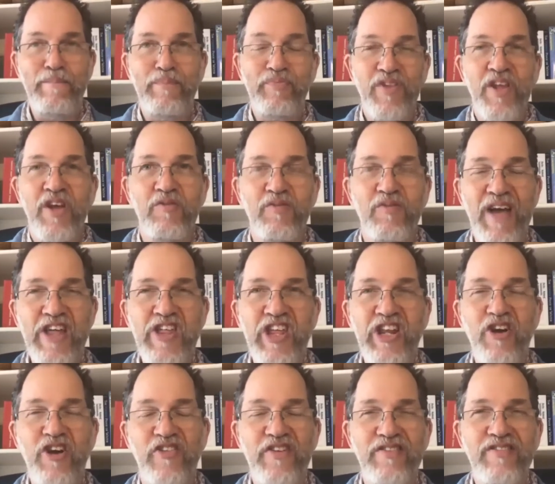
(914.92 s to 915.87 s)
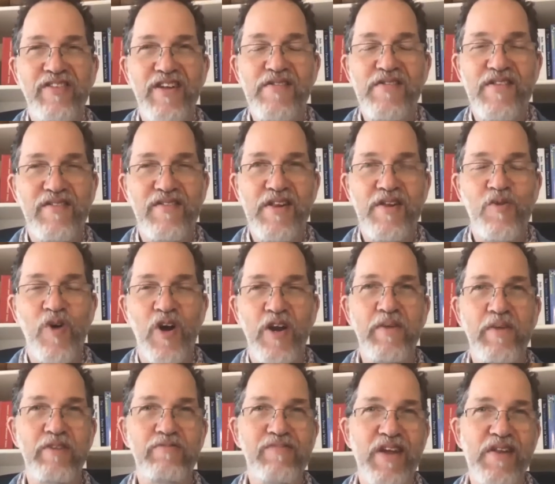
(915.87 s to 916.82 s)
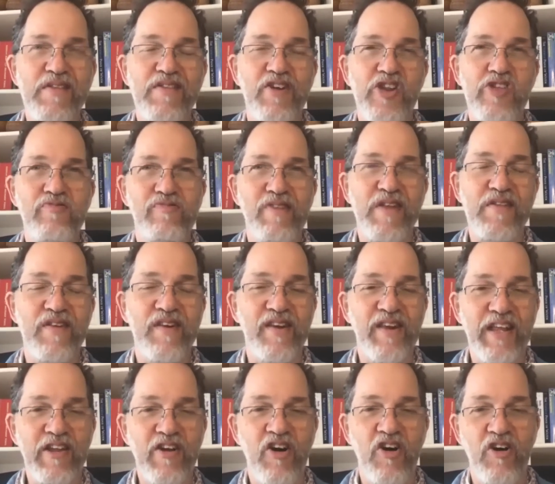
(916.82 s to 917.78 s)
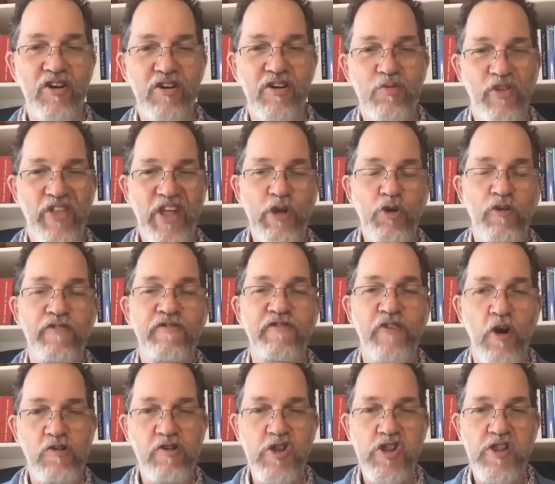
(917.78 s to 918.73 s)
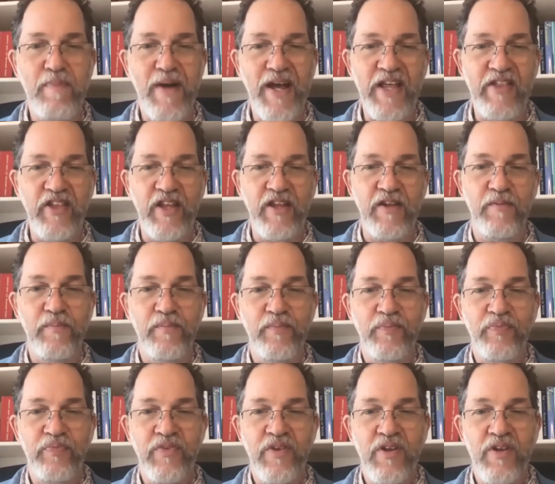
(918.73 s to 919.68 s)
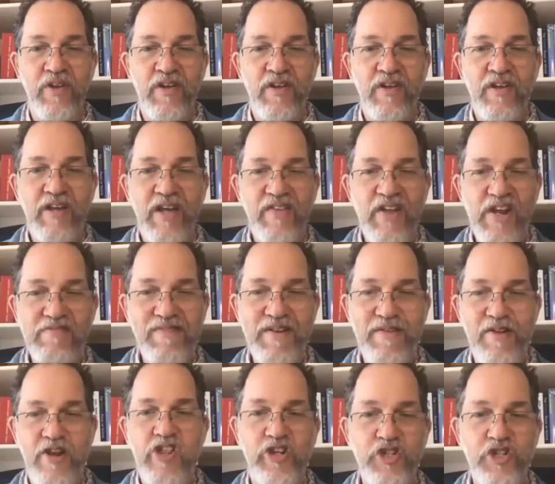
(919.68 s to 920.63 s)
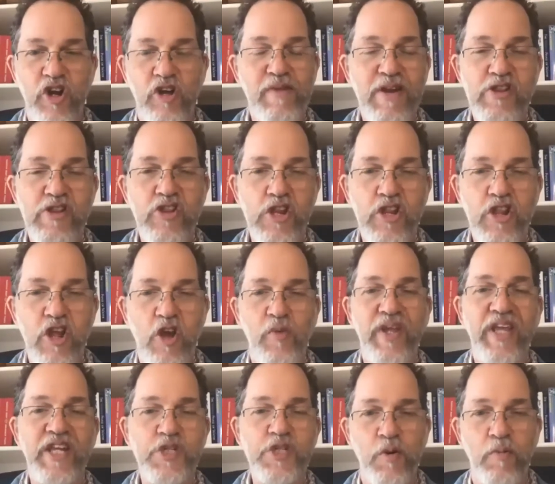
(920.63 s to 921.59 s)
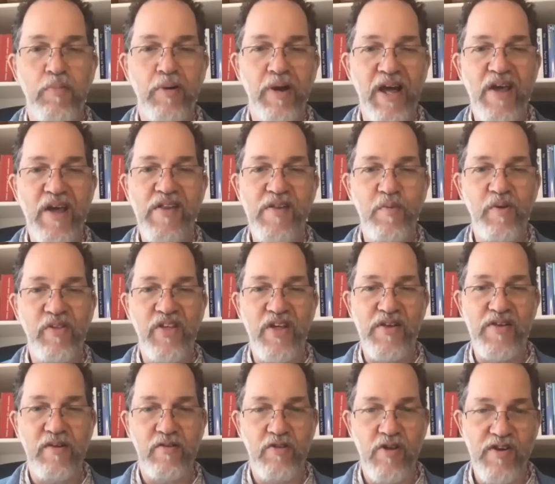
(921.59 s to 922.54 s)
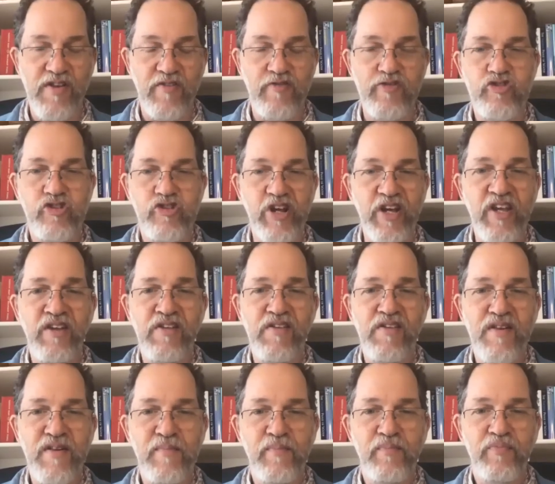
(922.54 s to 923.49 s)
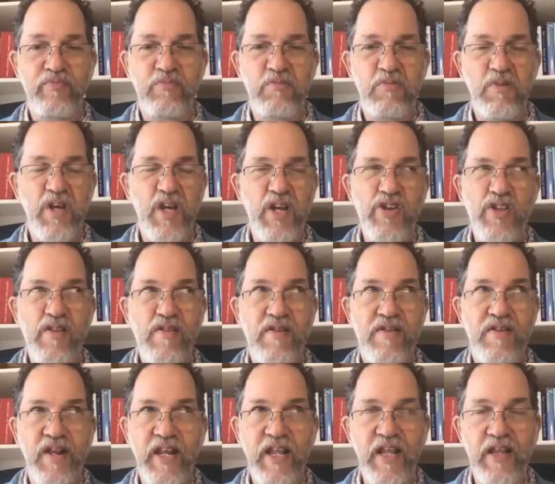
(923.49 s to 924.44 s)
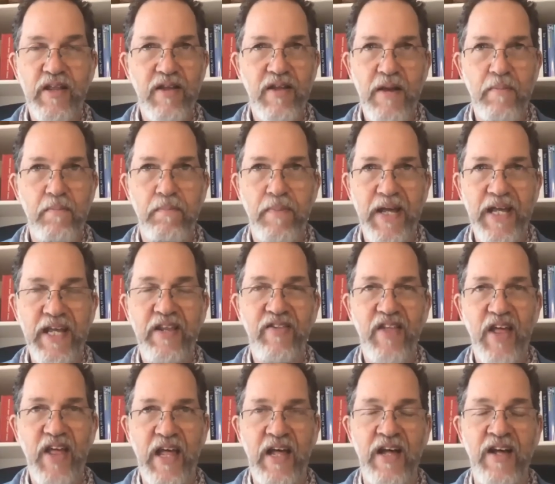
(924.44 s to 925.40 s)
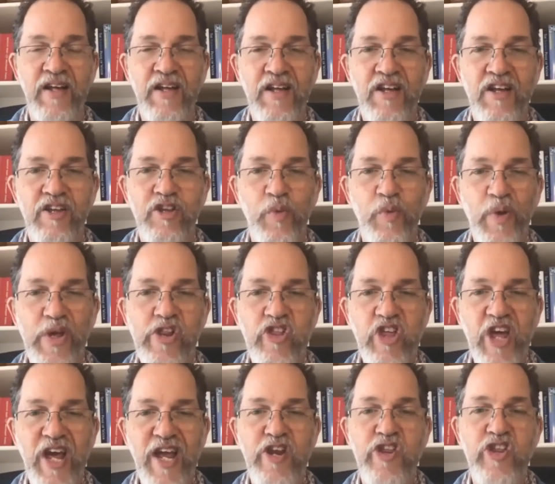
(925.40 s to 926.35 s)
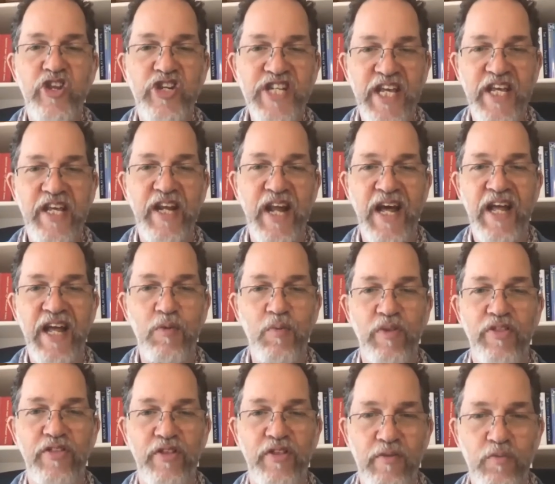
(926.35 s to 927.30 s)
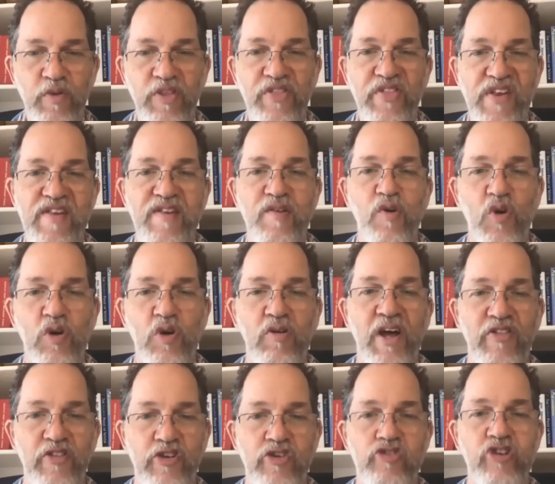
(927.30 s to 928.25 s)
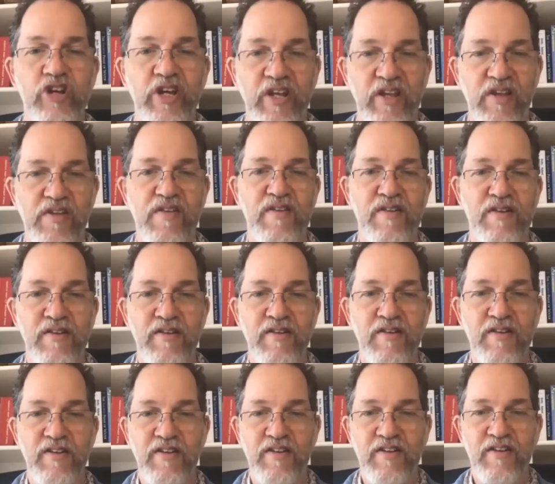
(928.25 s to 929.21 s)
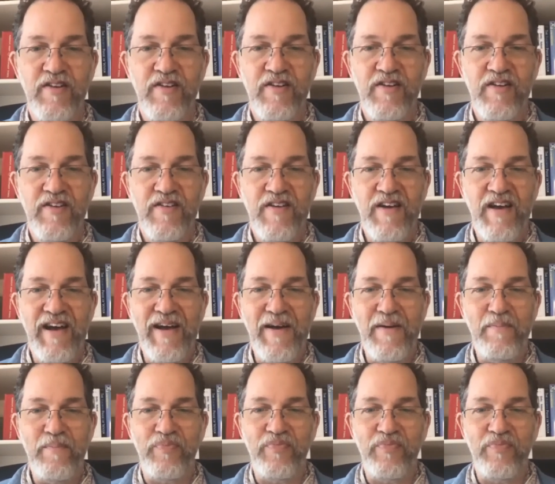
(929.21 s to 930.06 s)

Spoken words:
we actually know that there's quite a bit of research recently on what they call forest bathing. And that's research that documents just going into a place where there's lots of trees and just sitting and being there, you exchange DNA with the soil and the trees. And